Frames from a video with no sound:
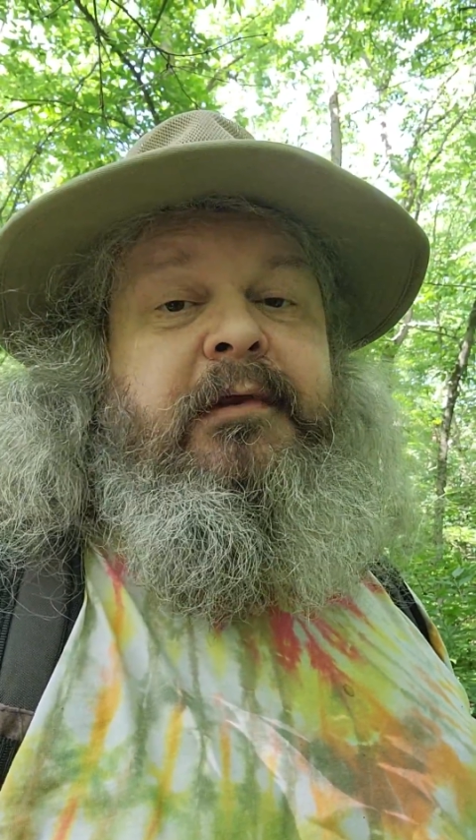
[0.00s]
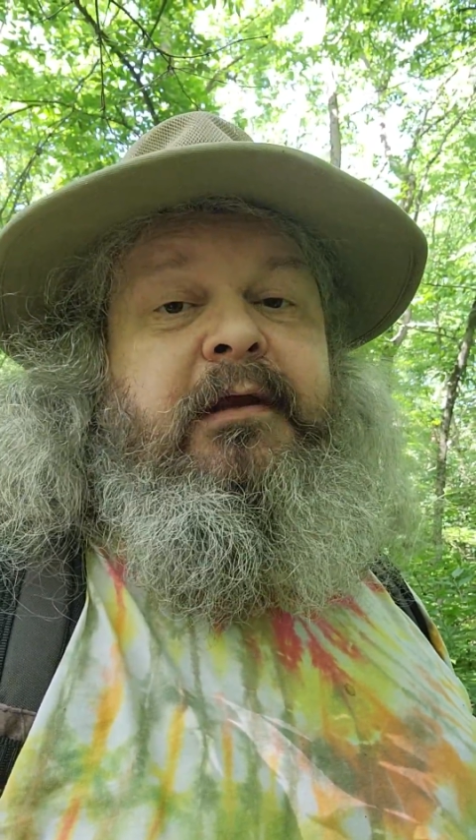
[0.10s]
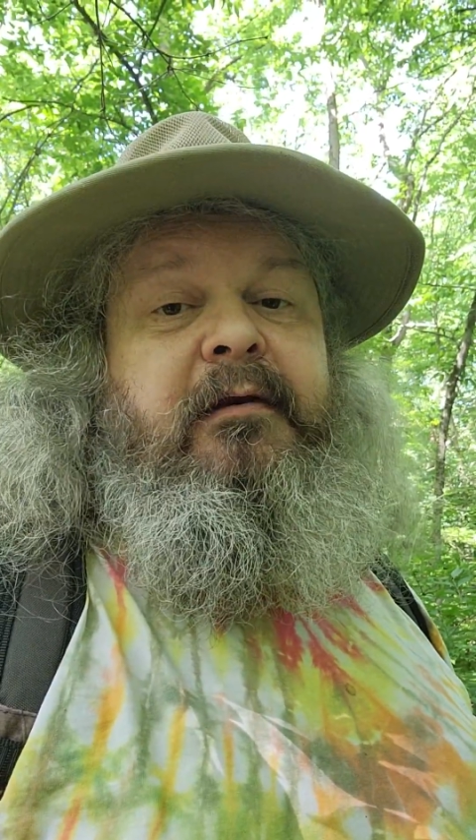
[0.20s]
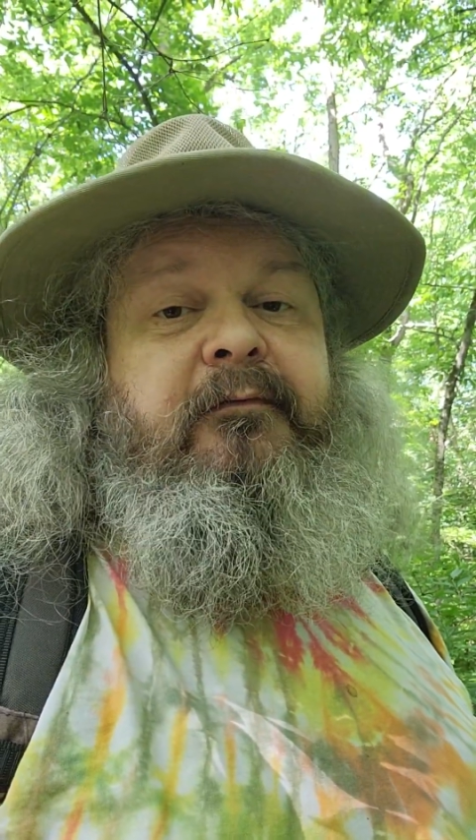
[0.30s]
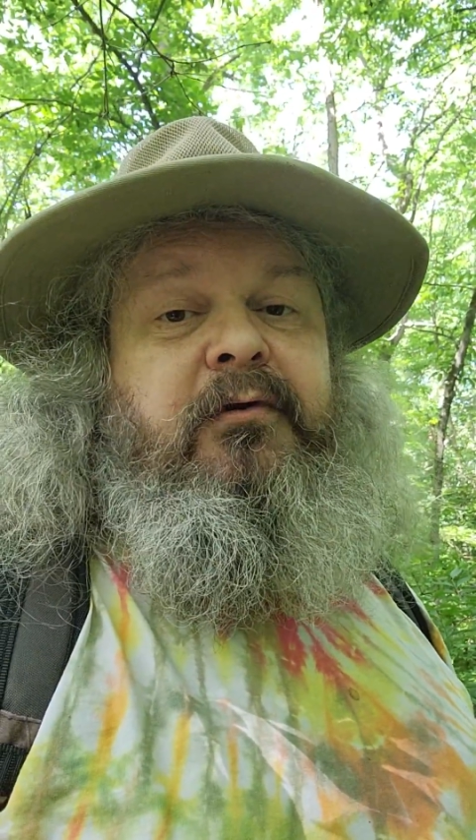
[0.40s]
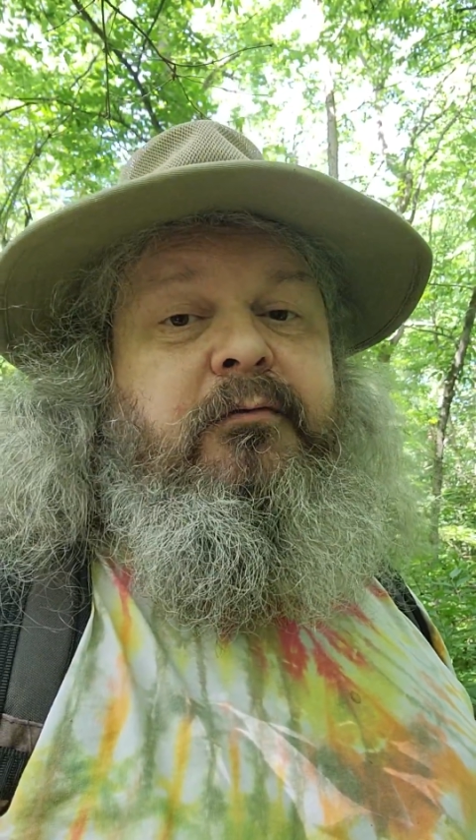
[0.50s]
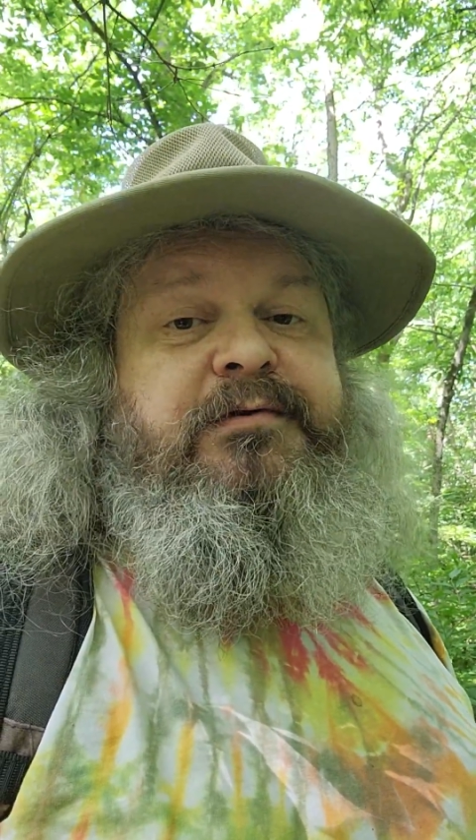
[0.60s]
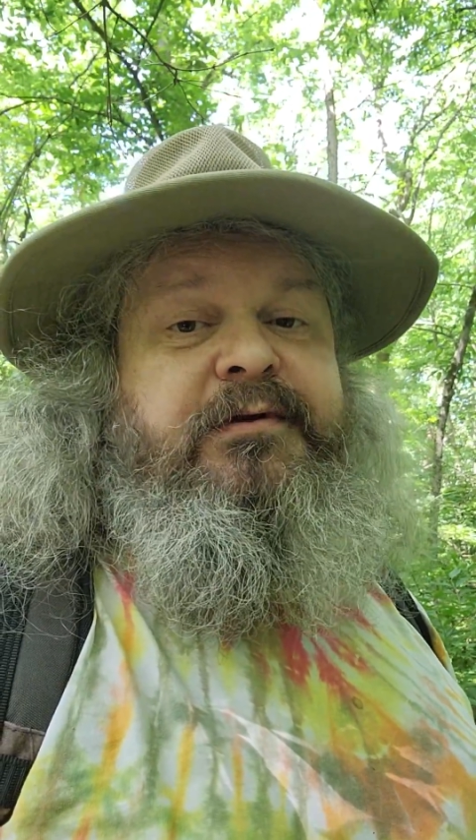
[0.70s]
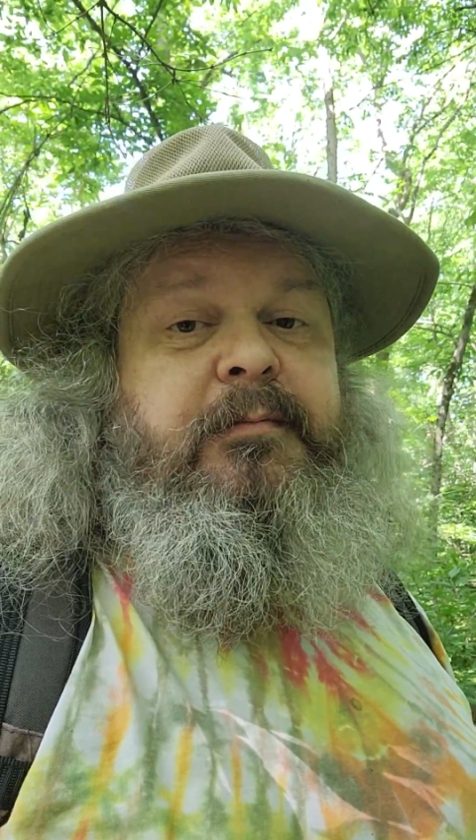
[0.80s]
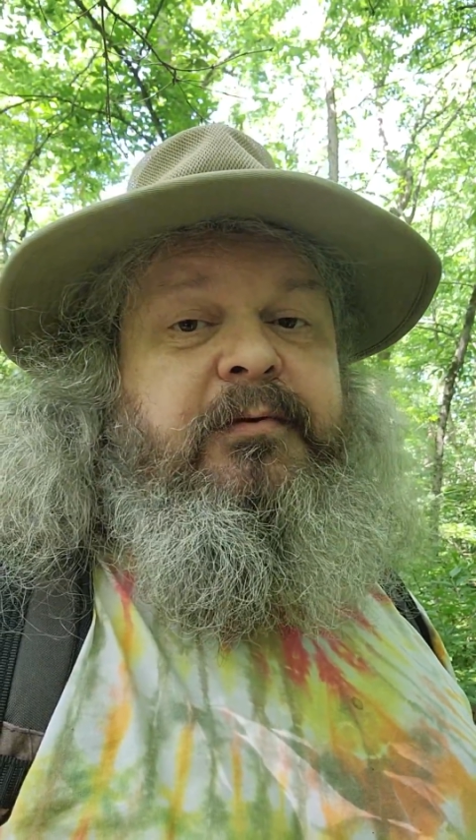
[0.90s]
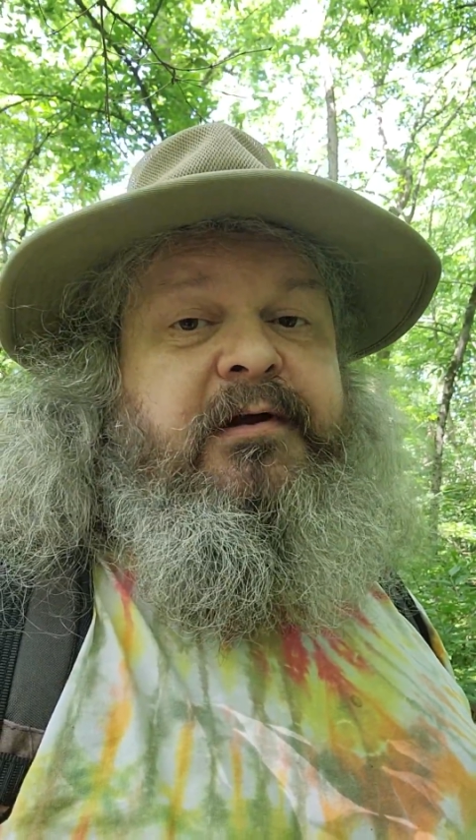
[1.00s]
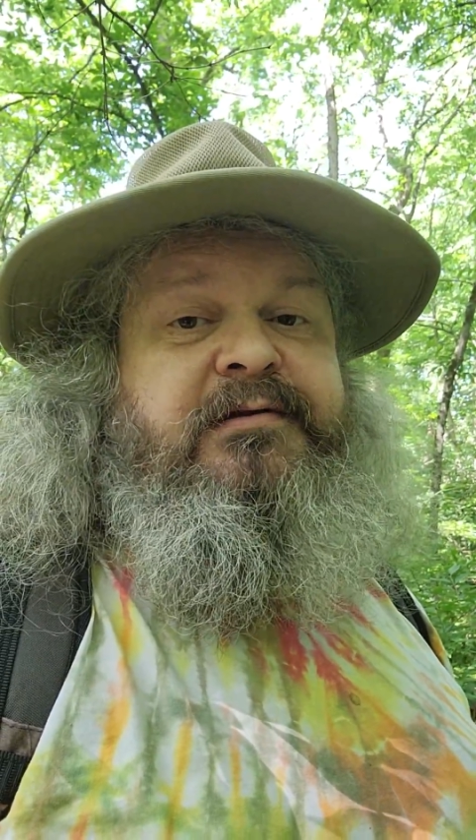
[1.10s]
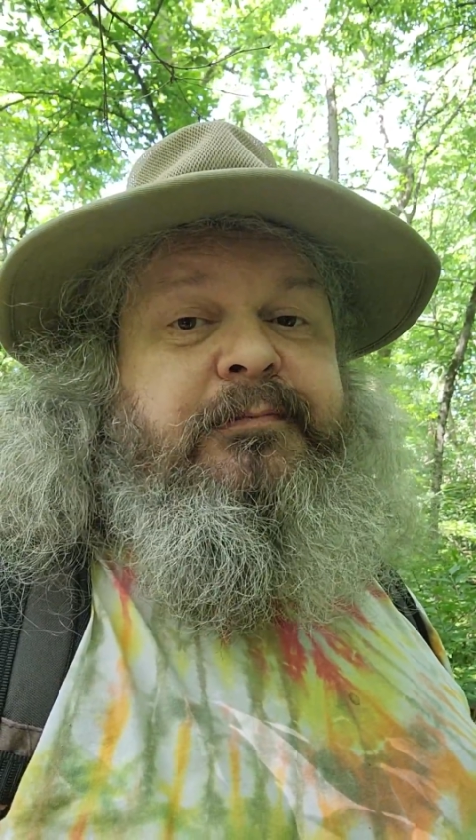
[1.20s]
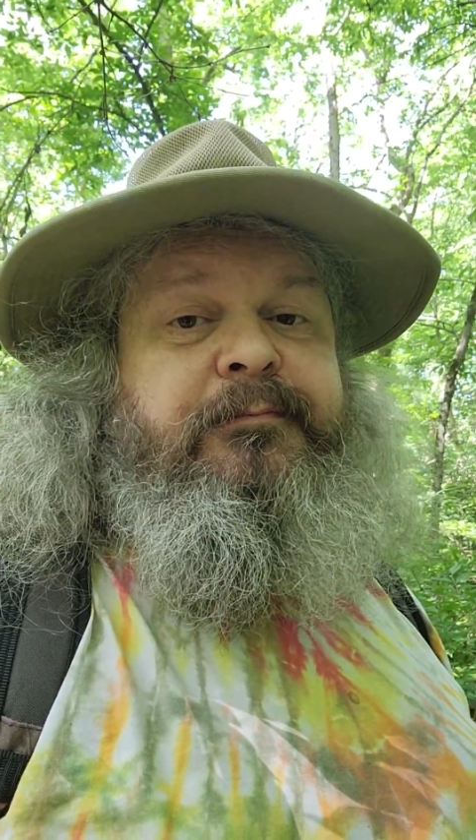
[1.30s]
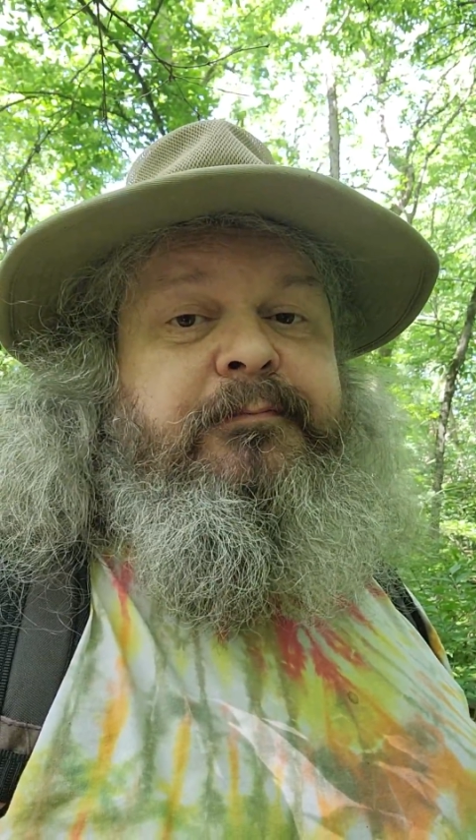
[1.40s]
you never know what's going to
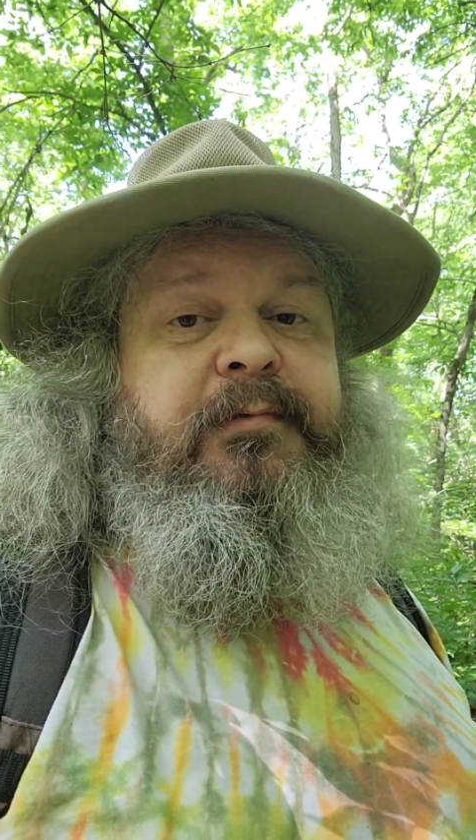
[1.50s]
blossom.